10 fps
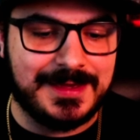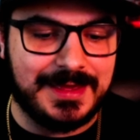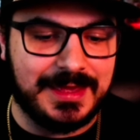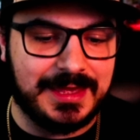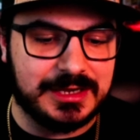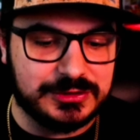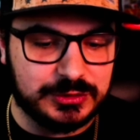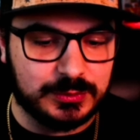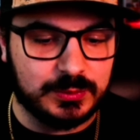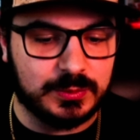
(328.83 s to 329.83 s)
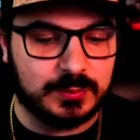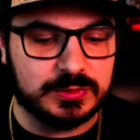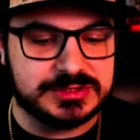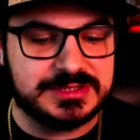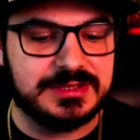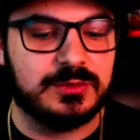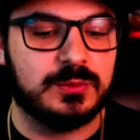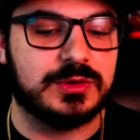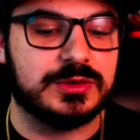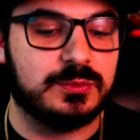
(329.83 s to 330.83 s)
and you will see the
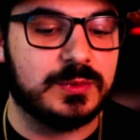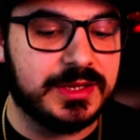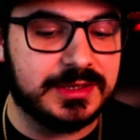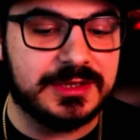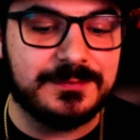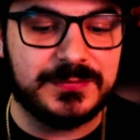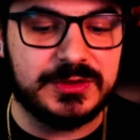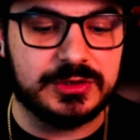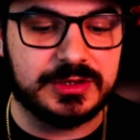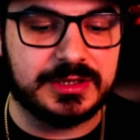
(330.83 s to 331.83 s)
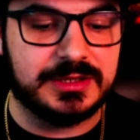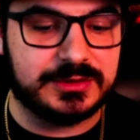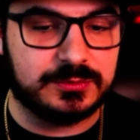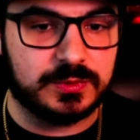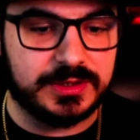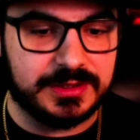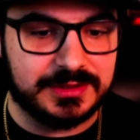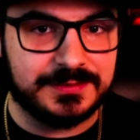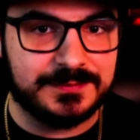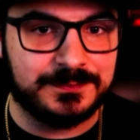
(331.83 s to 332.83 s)
word rig. You're going to click rig.